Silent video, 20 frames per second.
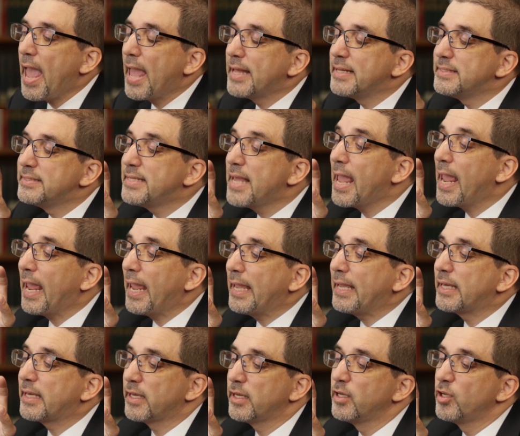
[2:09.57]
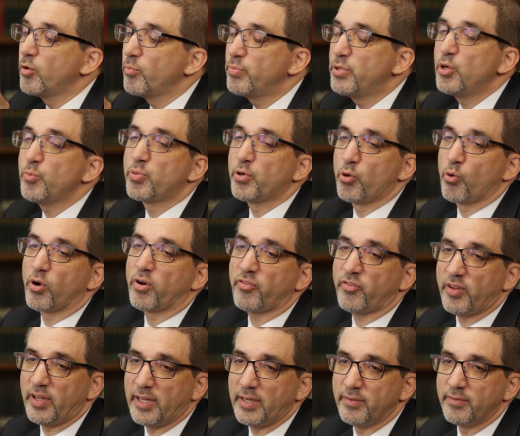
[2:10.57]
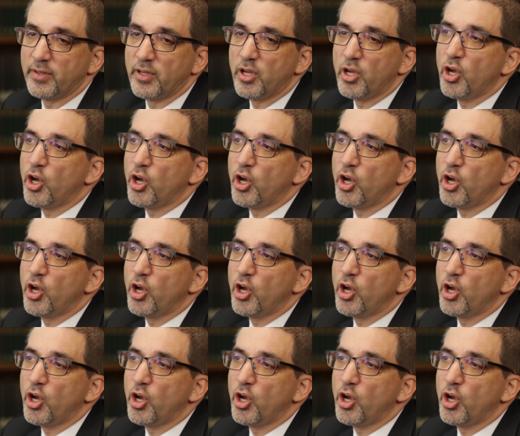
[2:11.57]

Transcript: and take buprenorphine,